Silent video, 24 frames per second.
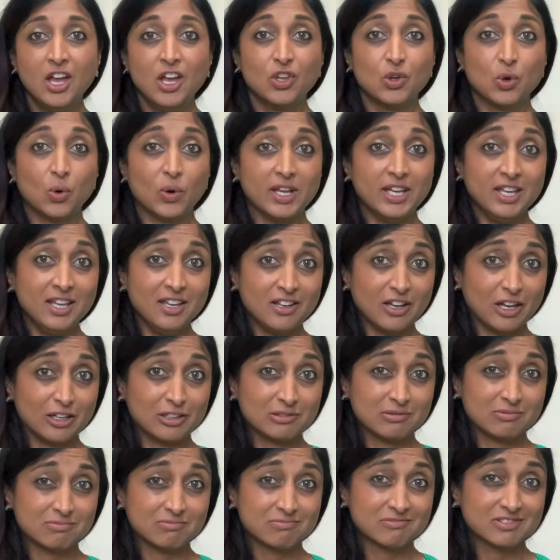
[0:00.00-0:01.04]
Your
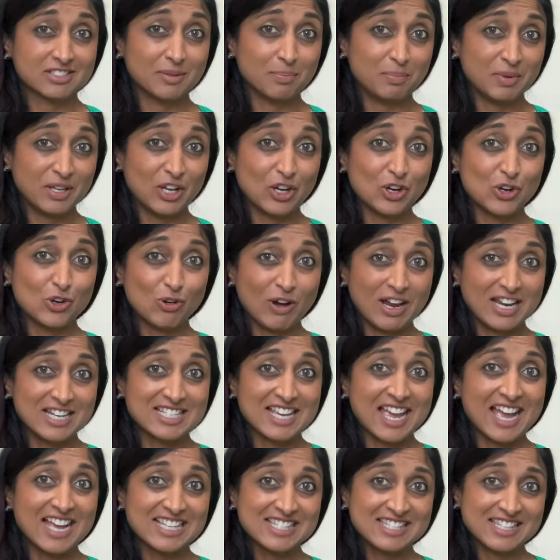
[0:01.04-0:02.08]
ego can be a great
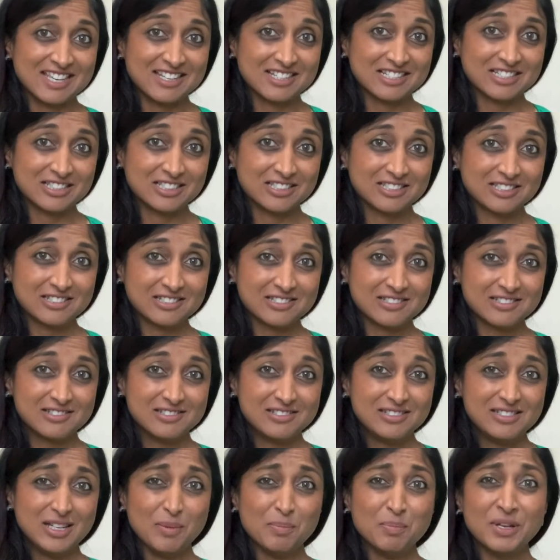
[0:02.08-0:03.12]
asset,
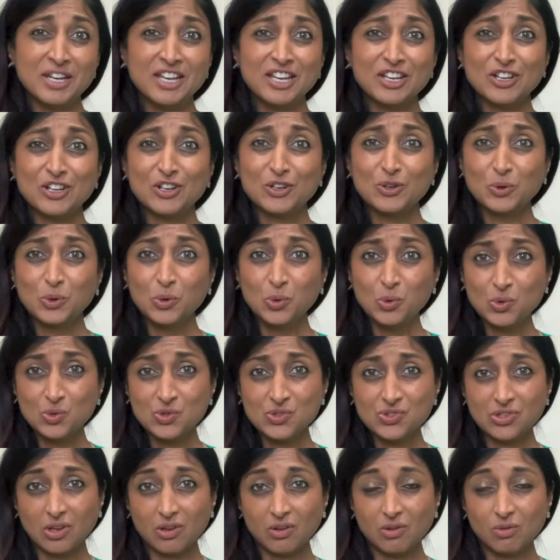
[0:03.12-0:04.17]
but it can
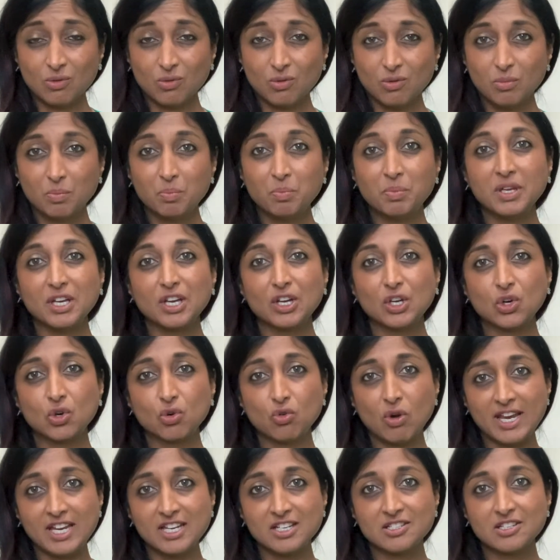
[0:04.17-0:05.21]
also be a
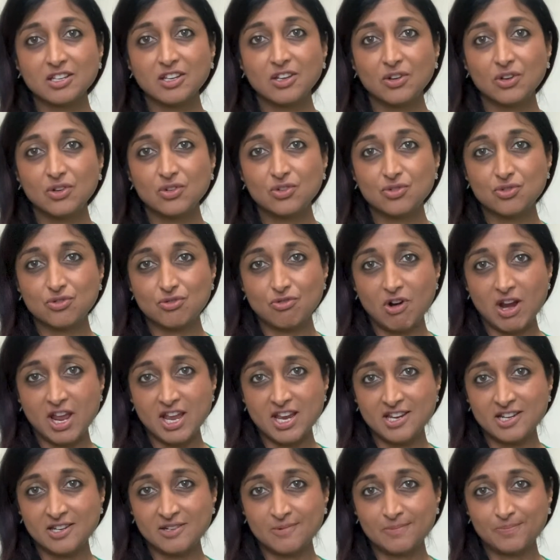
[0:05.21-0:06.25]
great
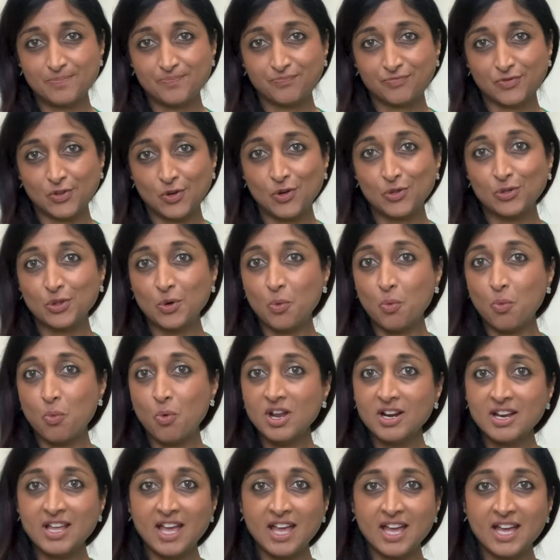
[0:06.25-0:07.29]
drain. On the
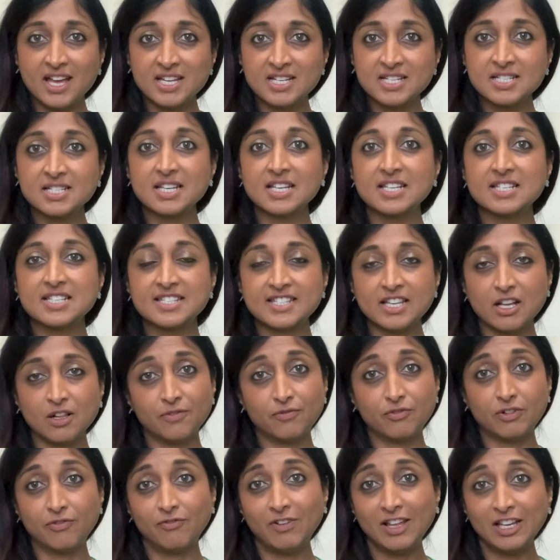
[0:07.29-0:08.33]
one hand,
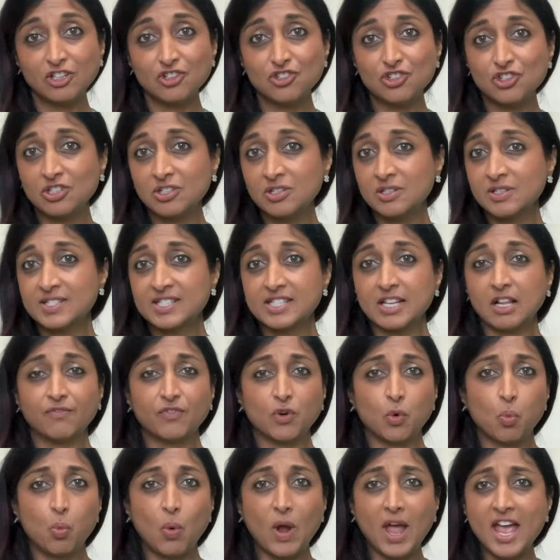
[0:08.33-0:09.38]
self-reflection,
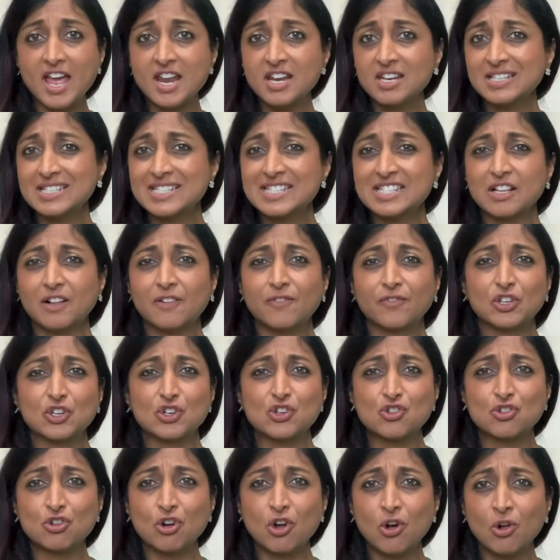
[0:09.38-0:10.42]
self-awareness,
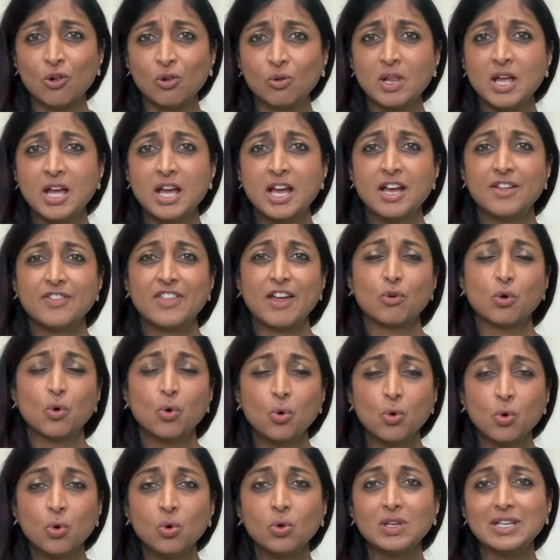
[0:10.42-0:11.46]
self-control, they're
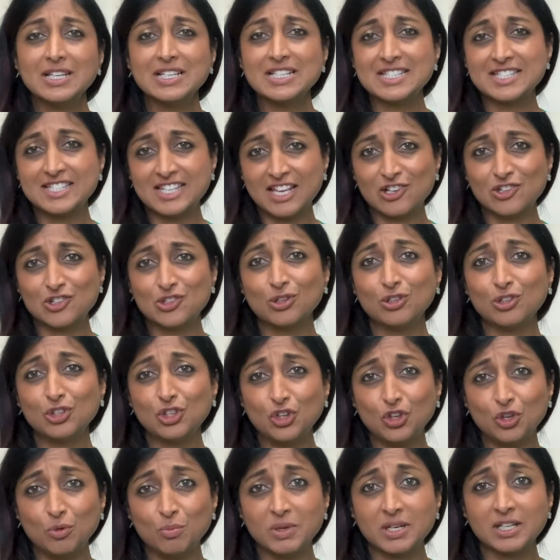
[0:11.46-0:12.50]
all essential
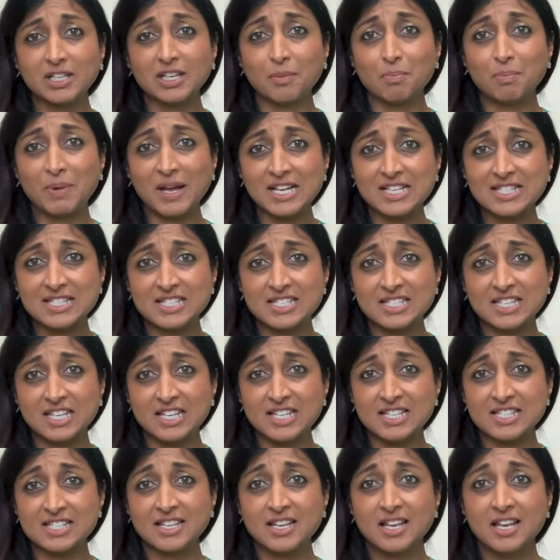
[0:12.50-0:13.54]
human
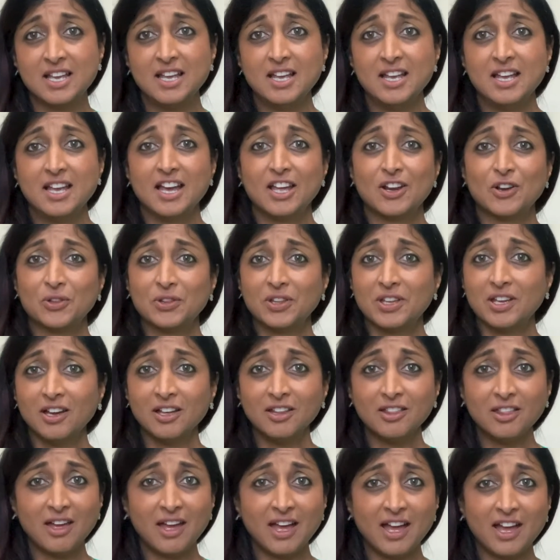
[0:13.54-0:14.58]
capacities. And on the
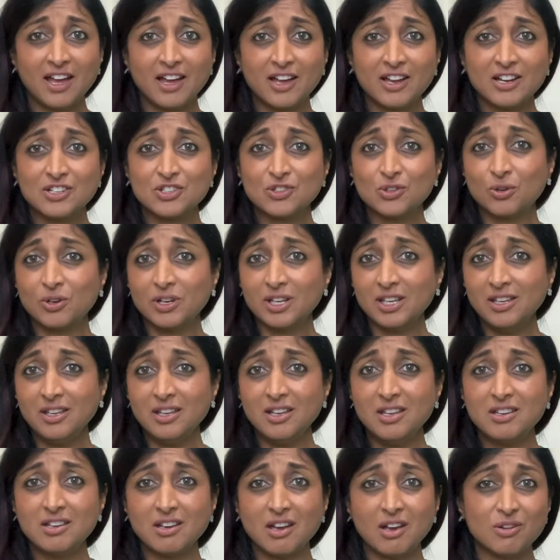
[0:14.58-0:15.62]
other hand, your
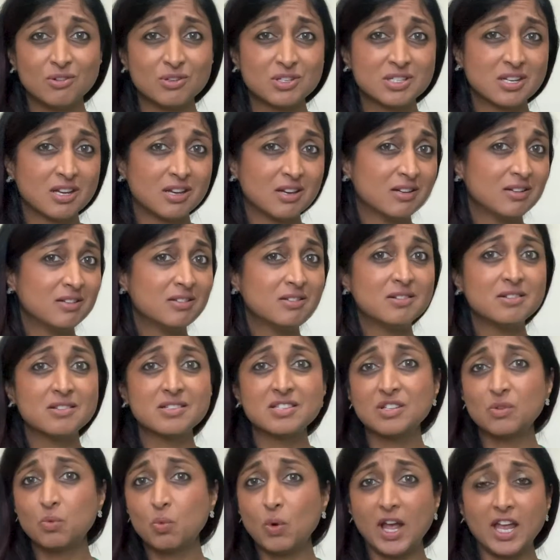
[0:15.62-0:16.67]
ego
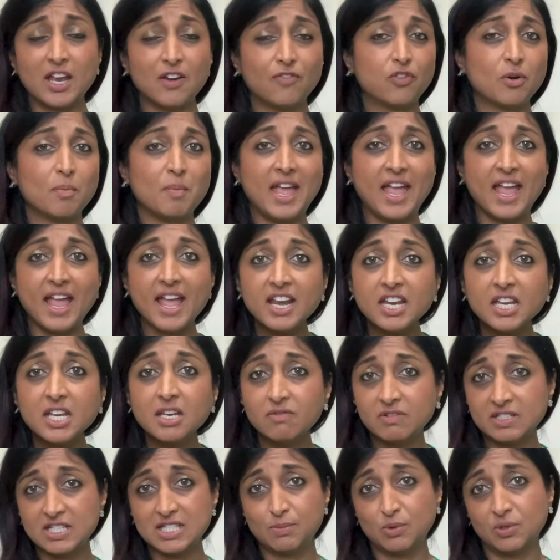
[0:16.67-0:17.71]
turns away from any
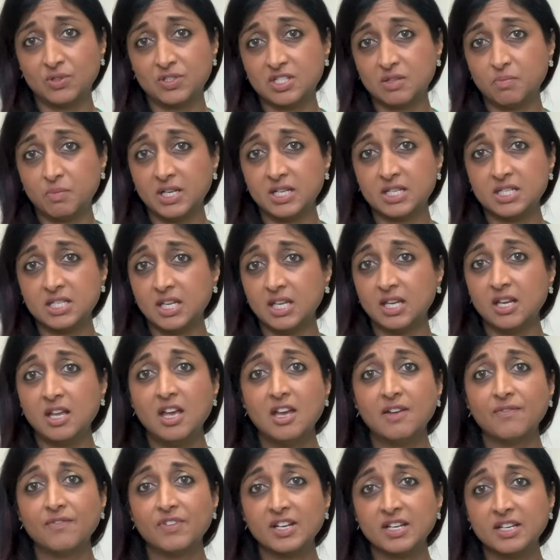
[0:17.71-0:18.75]
responsibility
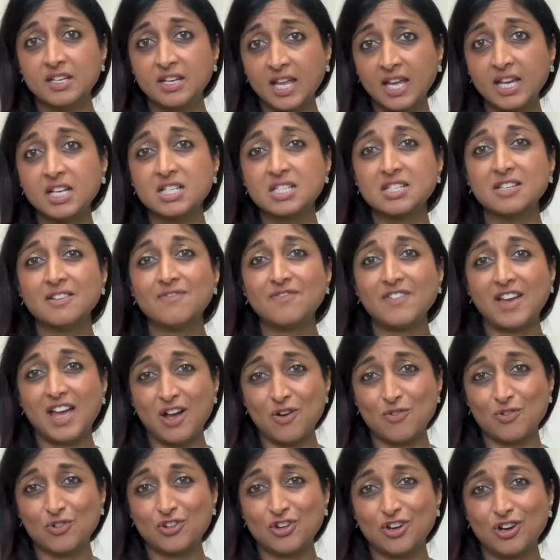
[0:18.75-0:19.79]
for negative
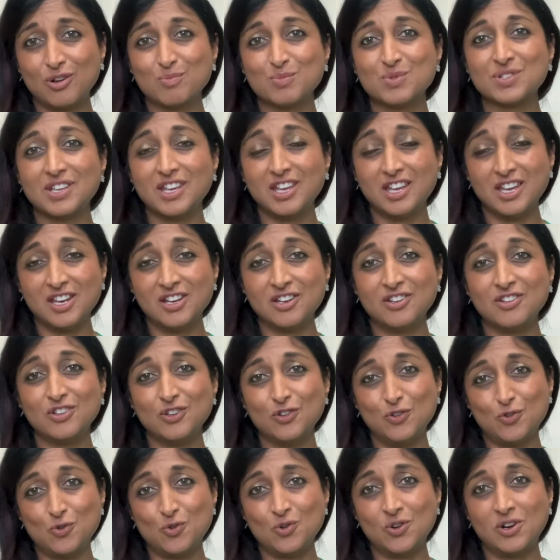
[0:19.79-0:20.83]
outcomes in
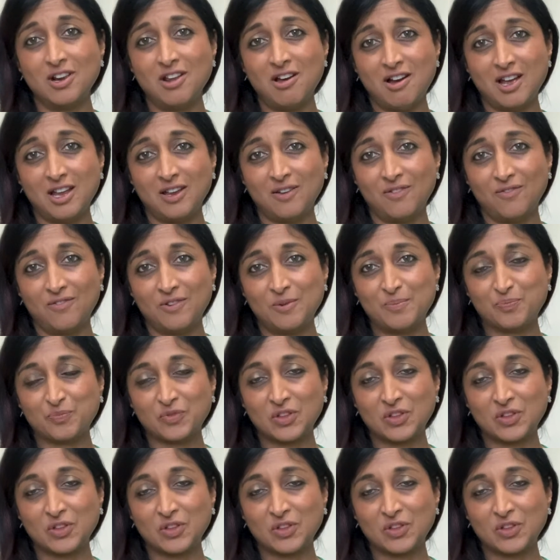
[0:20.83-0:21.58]
your life.